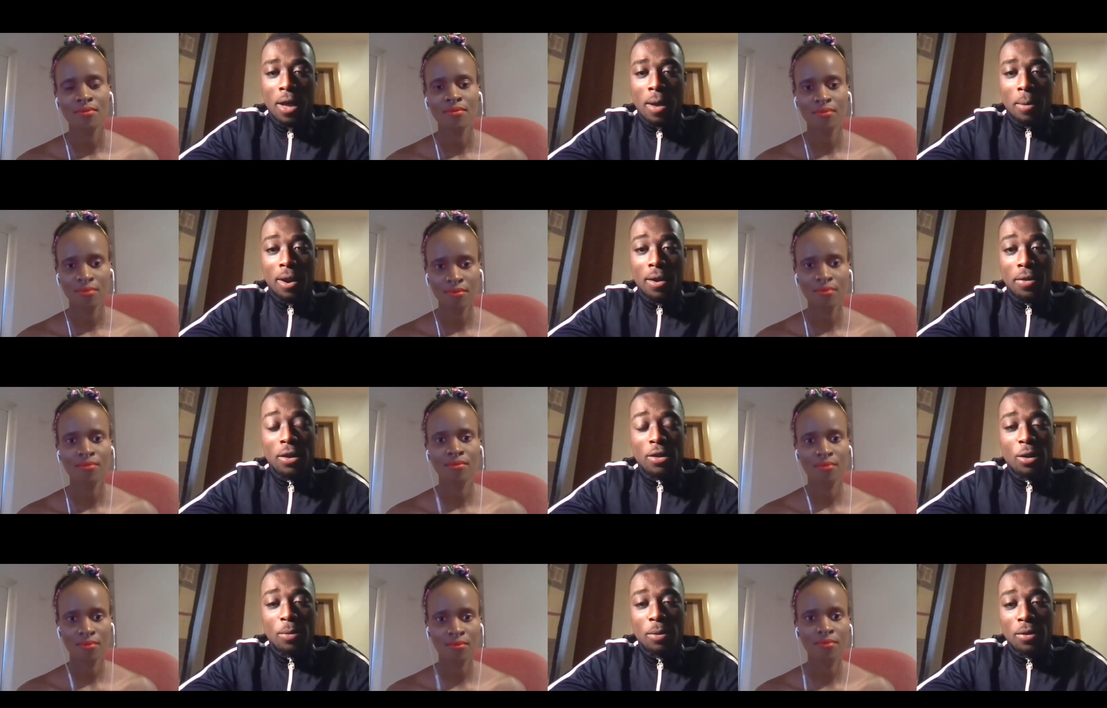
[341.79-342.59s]
Speaker 1: But I
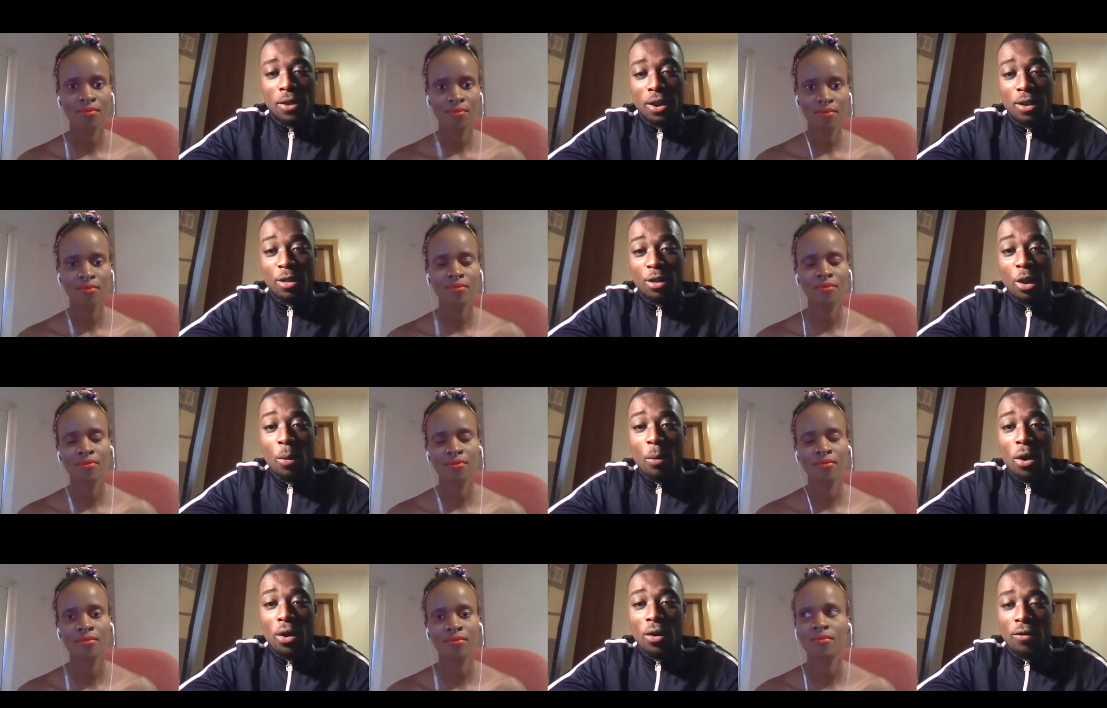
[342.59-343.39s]
think something that is
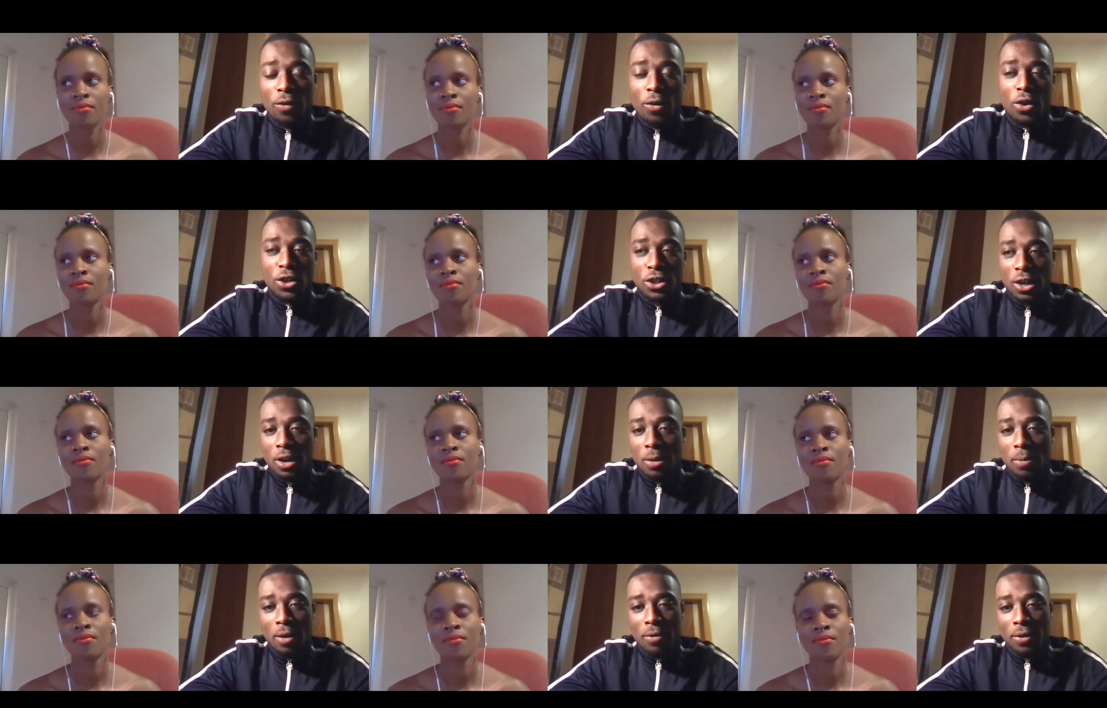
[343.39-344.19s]
somewhat unfortunate
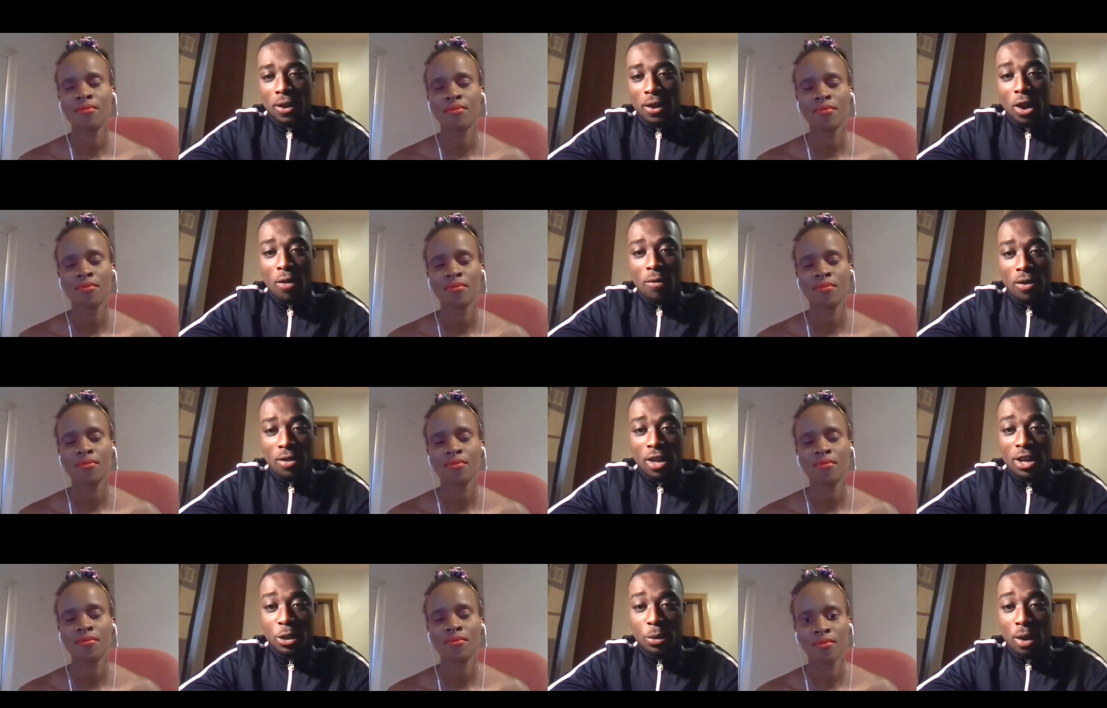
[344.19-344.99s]
about the
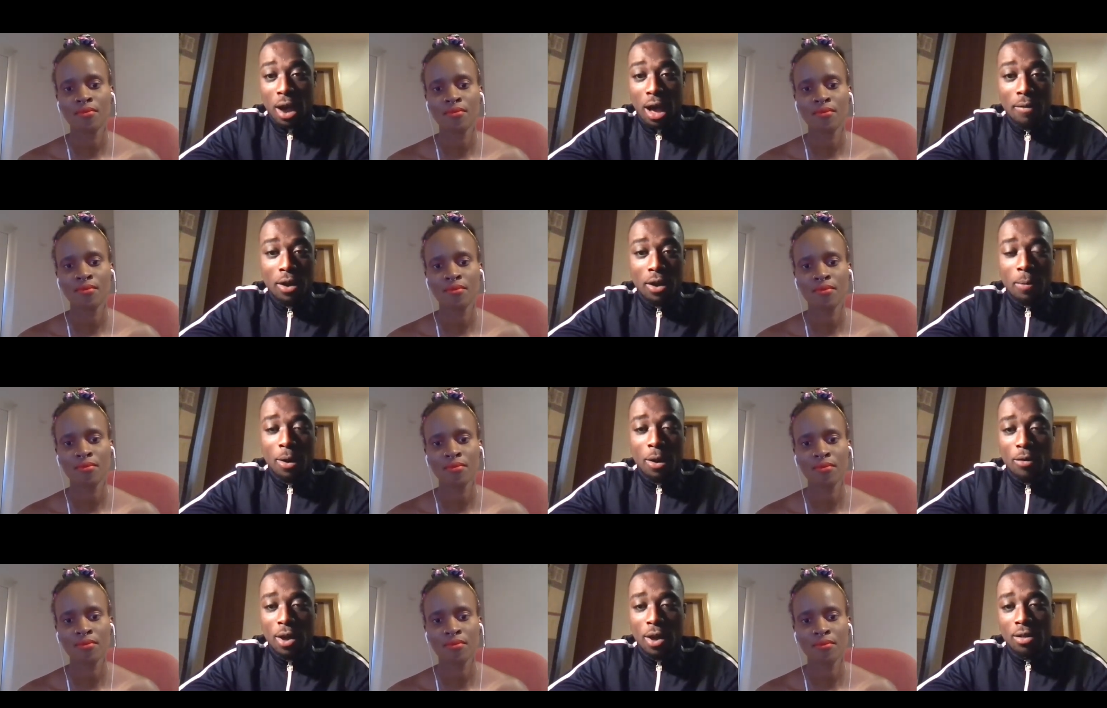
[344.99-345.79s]
conversation we're having
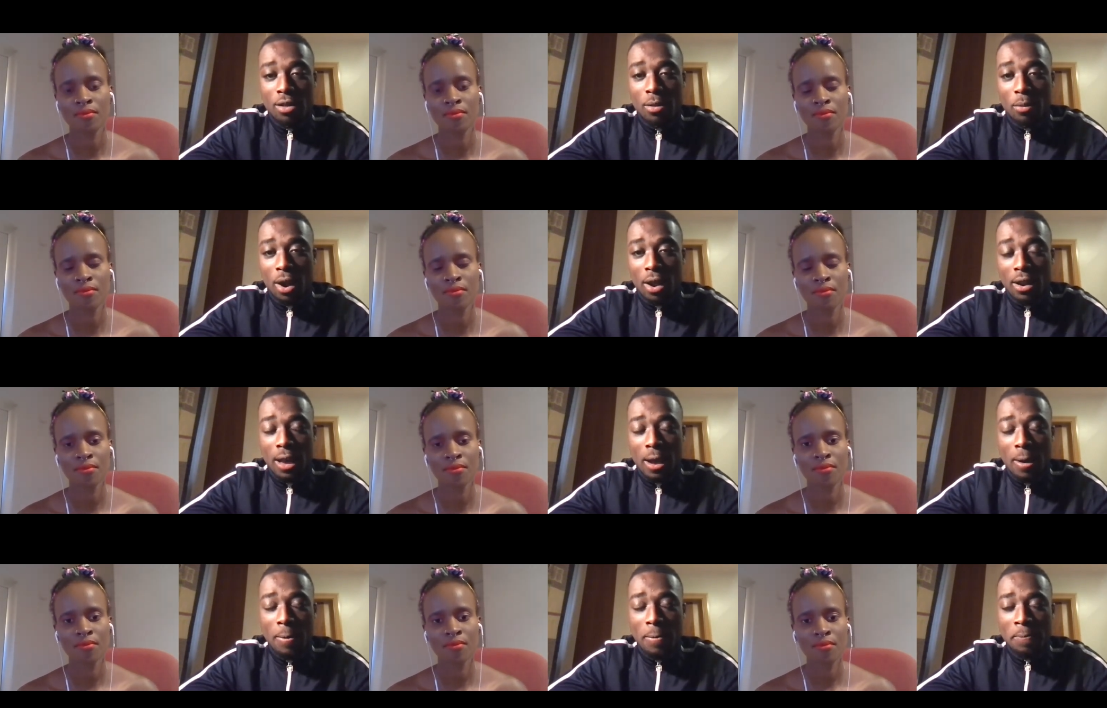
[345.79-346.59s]
about racism right
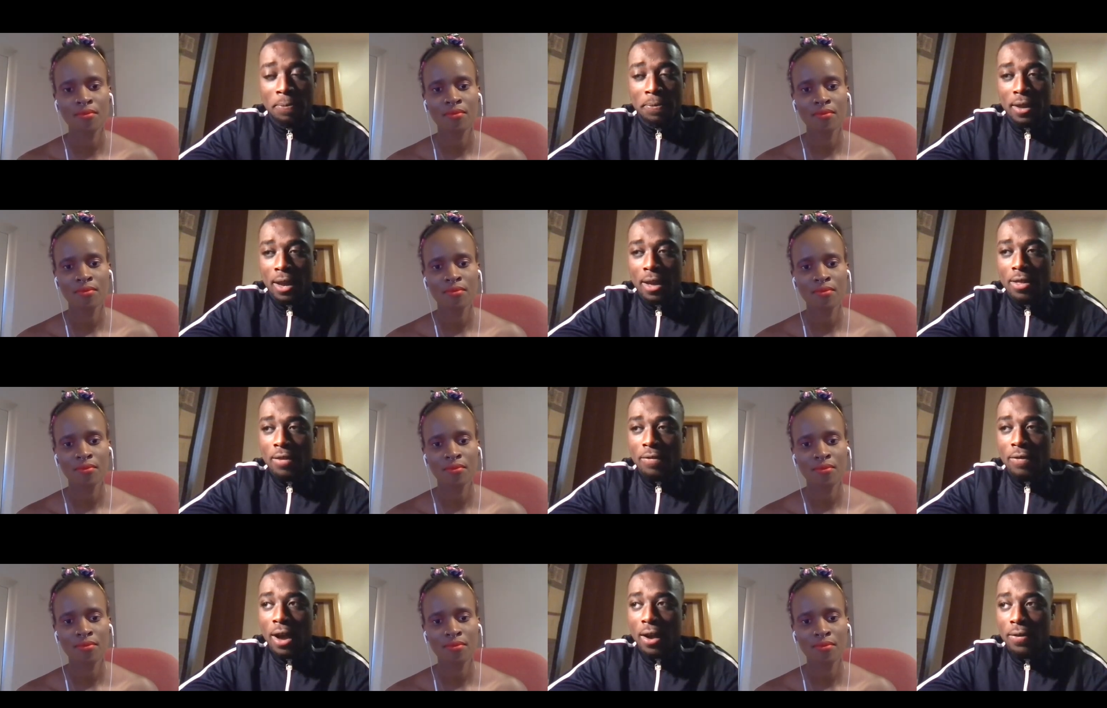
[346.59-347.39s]
now is the
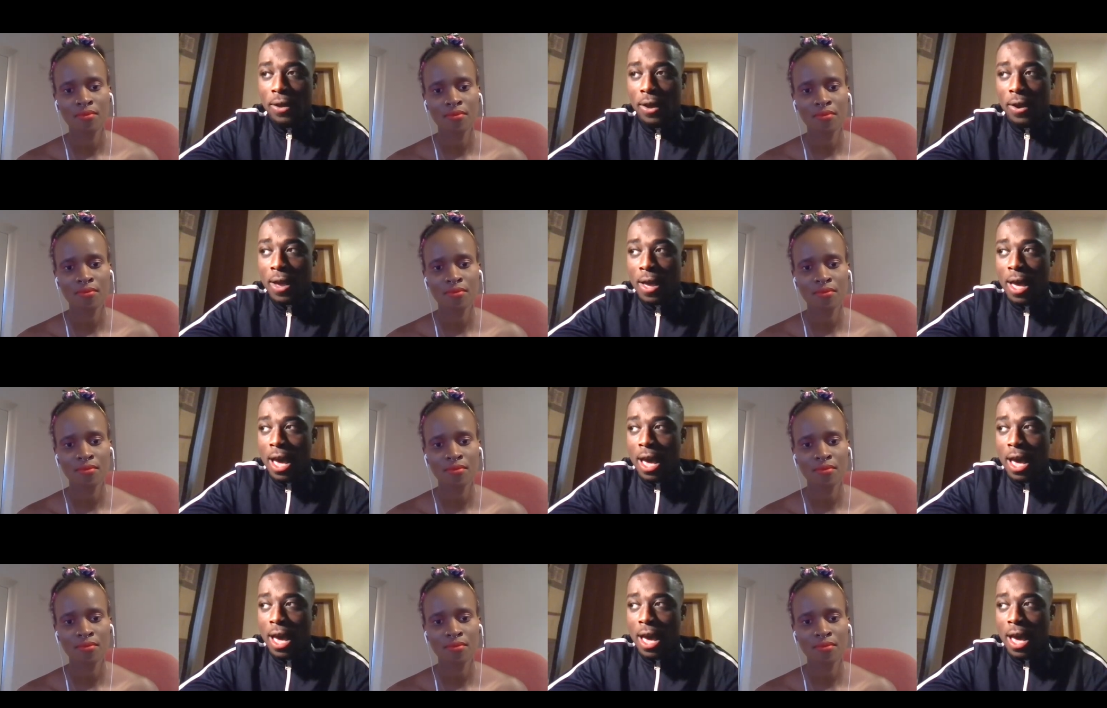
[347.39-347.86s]
fact that